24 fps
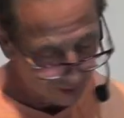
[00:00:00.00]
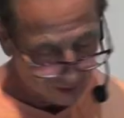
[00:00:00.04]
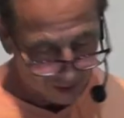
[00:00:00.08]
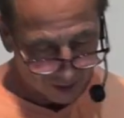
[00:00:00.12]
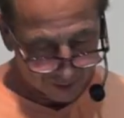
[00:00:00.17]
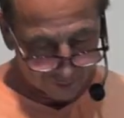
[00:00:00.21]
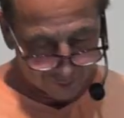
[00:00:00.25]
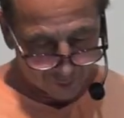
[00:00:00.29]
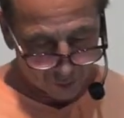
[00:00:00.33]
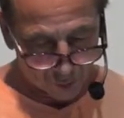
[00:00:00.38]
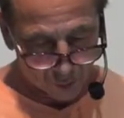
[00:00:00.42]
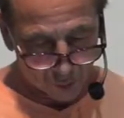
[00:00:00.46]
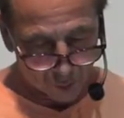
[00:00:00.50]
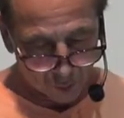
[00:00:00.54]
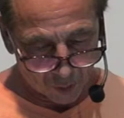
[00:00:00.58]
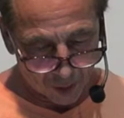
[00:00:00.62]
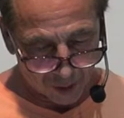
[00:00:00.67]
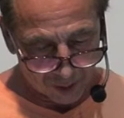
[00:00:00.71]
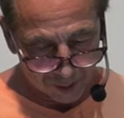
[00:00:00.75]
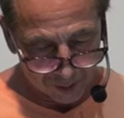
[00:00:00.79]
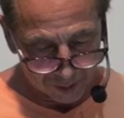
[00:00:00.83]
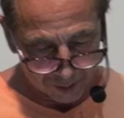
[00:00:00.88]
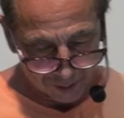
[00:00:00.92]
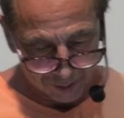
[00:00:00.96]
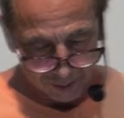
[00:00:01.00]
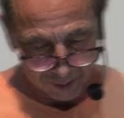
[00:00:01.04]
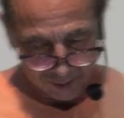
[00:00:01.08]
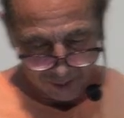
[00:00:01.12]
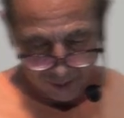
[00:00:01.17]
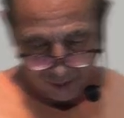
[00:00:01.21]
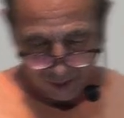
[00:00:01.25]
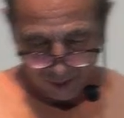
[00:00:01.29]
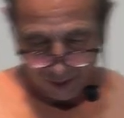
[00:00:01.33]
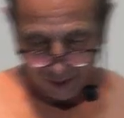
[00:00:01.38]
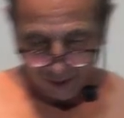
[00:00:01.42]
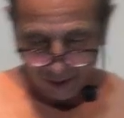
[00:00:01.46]
in verse 1. Is
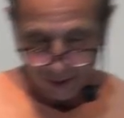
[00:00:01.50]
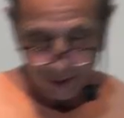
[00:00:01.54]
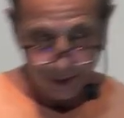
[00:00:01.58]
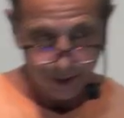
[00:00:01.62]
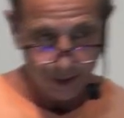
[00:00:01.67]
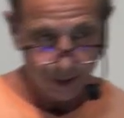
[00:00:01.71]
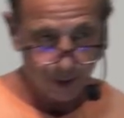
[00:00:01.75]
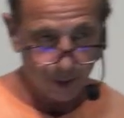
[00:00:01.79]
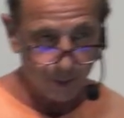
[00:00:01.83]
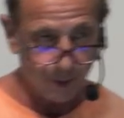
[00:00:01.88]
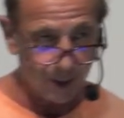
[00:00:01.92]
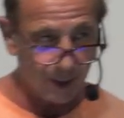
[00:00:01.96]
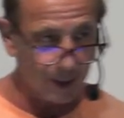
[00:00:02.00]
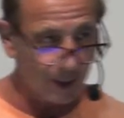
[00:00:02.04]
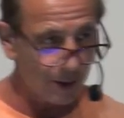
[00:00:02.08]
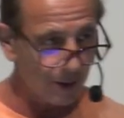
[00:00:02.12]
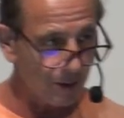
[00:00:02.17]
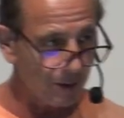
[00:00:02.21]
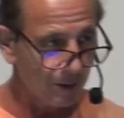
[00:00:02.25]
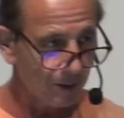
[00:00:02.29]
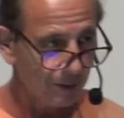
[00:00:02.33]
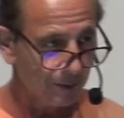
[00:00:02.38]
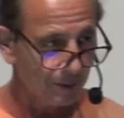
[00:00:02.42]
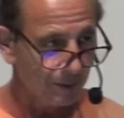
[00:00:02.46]
everybody there?